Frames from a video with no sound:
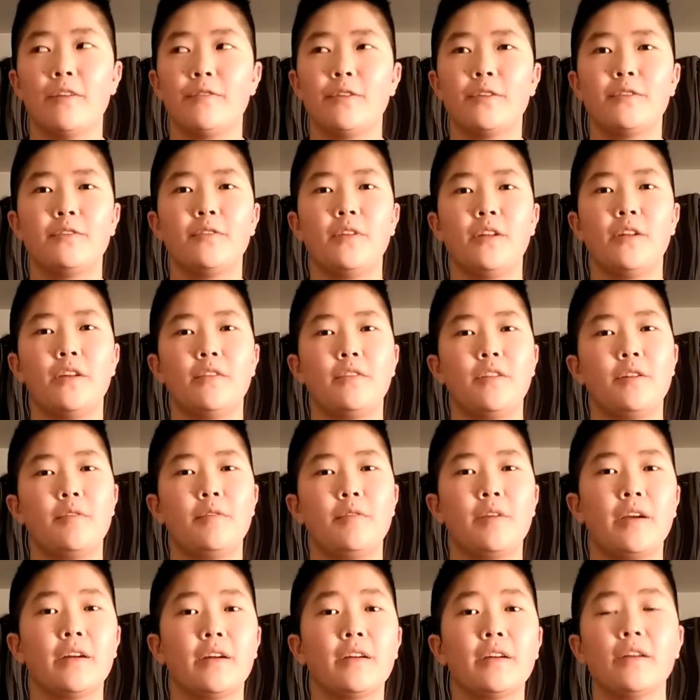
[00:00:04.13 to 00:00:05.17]
First video of the
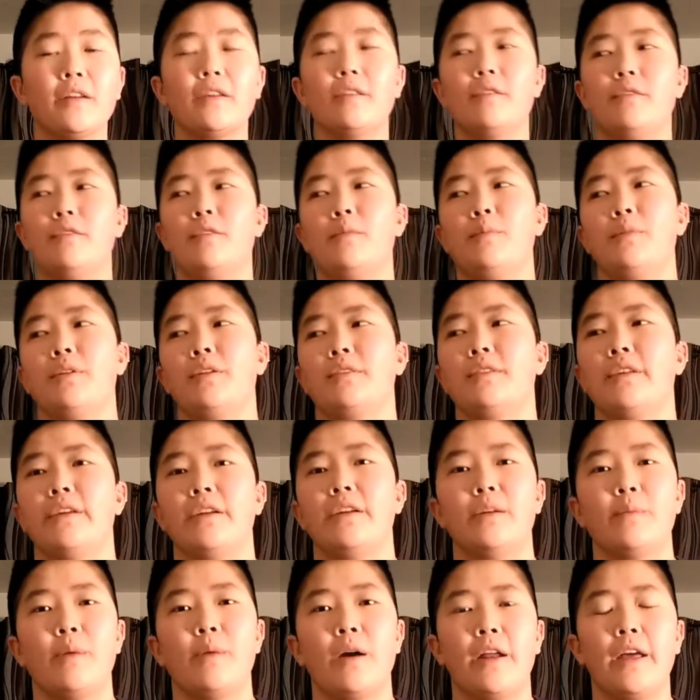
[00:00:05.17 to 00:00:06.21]
new year. Super
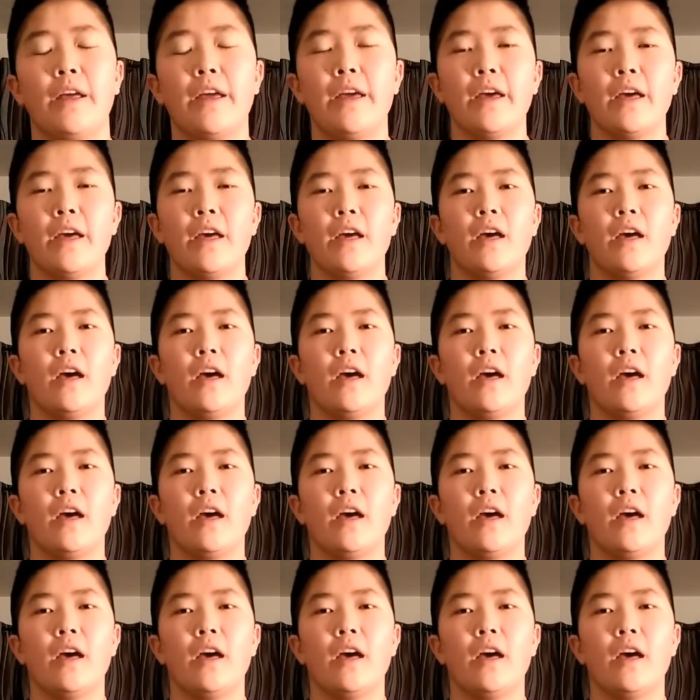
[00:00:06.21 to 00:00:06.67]
excited about it.